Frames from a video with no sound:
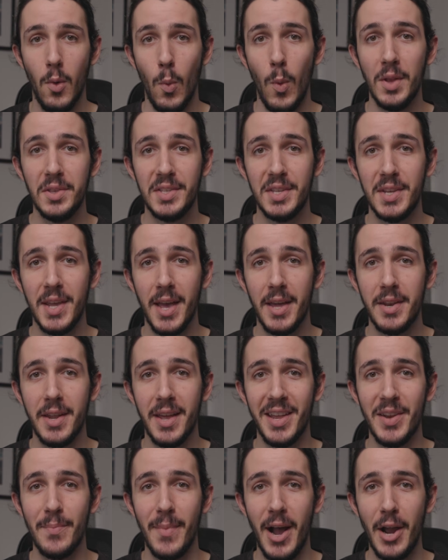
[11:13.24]
once again
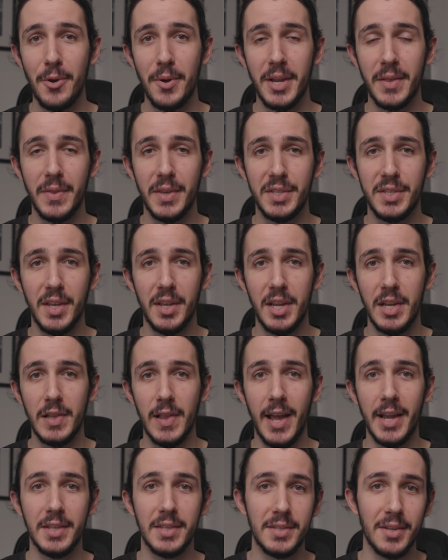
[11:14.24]
admiring the city
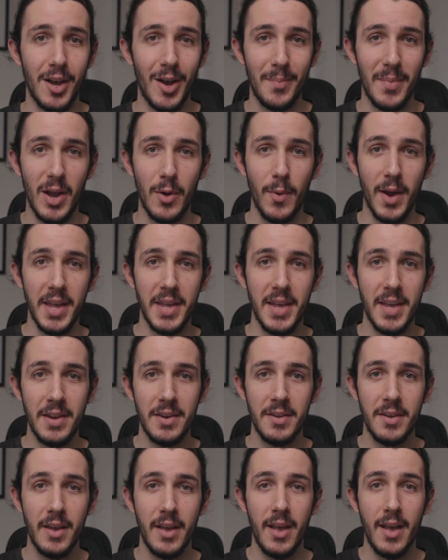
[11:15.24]
lights on my way
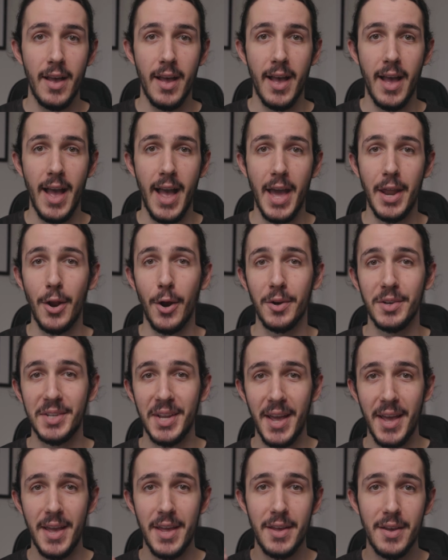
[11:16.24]
in, and our
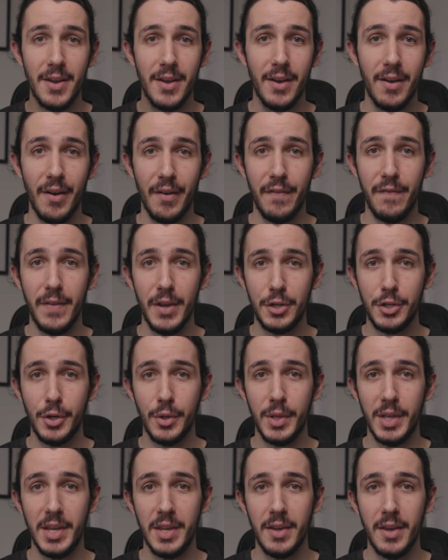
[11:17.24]
day
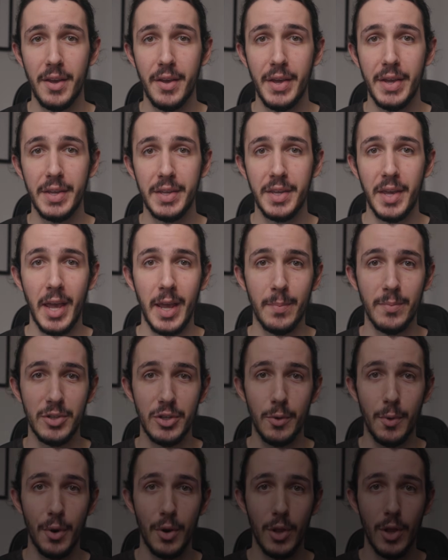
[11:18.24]
officially came to a